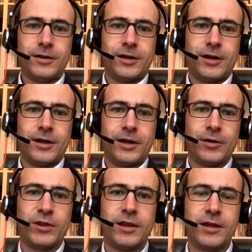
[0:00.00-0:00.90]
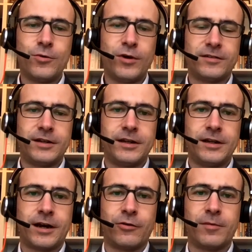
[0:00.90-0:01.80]
the US in
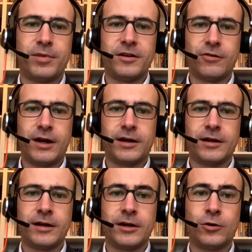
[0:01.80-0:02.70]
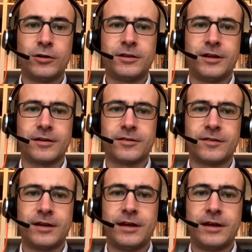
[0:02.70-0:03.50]
a Korean Peninsula context.